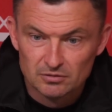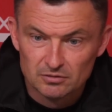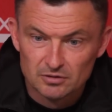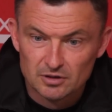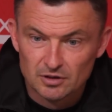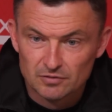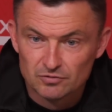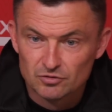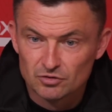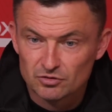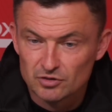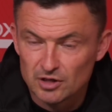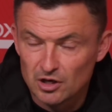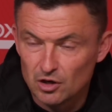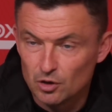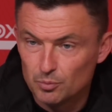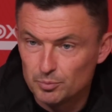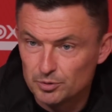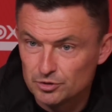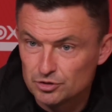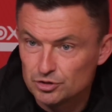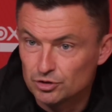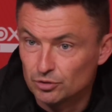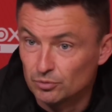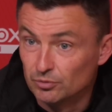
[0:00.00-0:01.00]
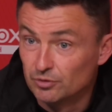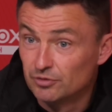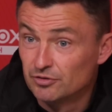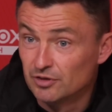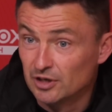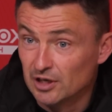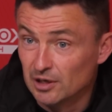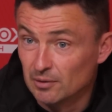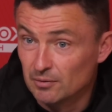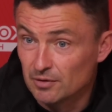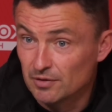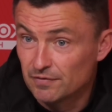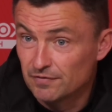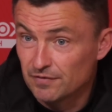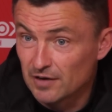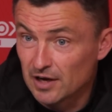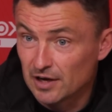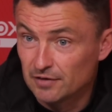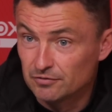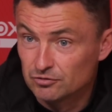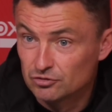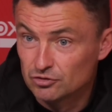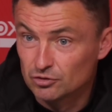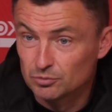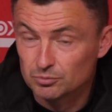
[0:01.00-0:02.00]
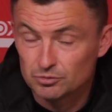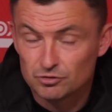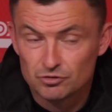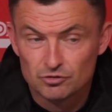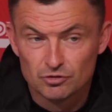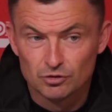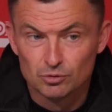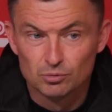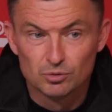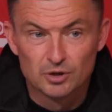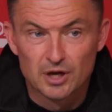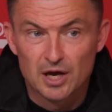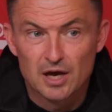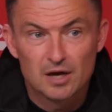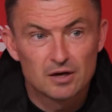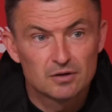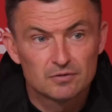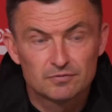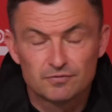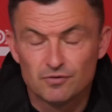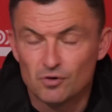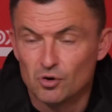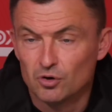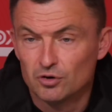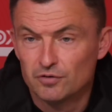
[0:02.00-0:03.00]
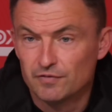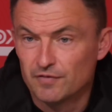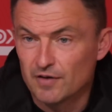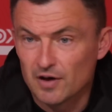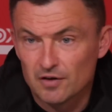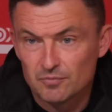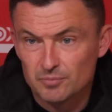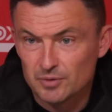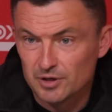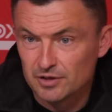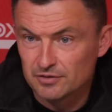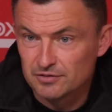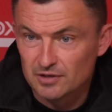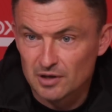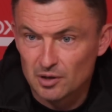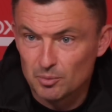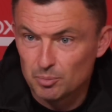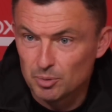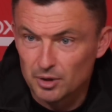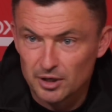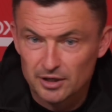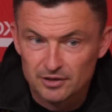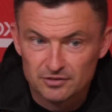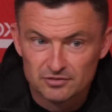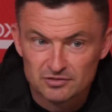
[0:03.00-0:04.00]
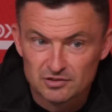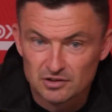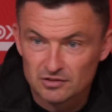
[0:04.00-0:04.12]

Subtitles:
gives us that opportunity now with the five subs to get 45 minutes out of players,